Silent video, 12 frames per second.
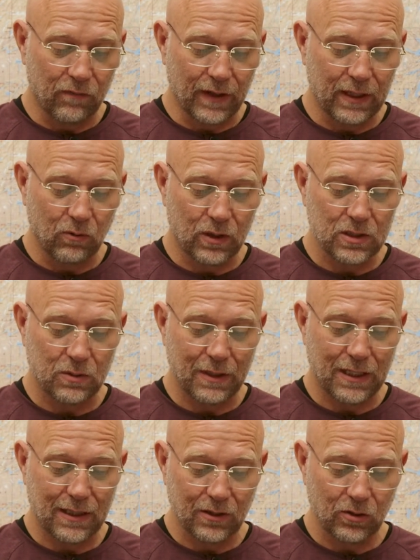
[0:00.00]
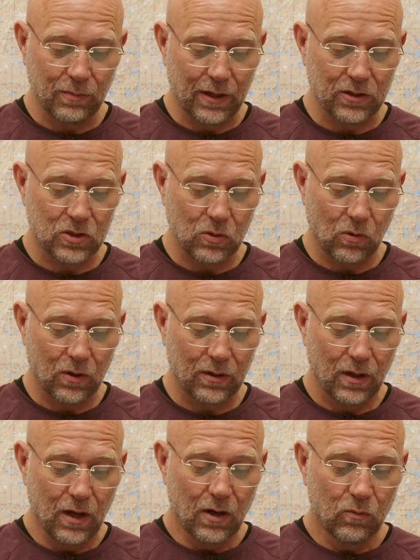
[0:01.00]
If anyone is to be killed by the
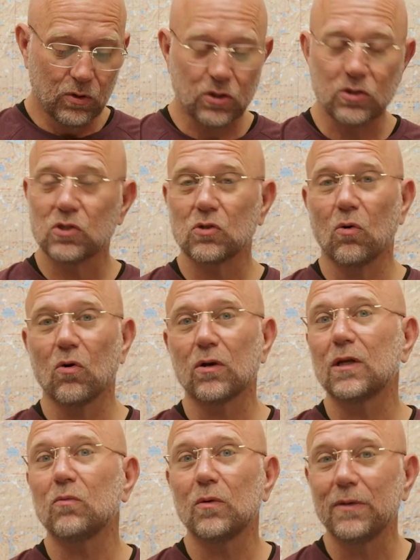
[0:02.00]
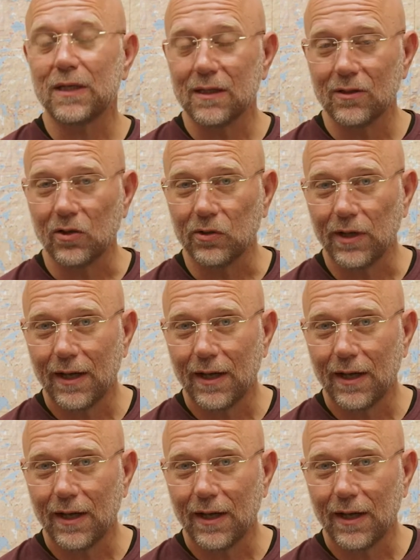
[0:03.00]
sword, with the sword he will be killed.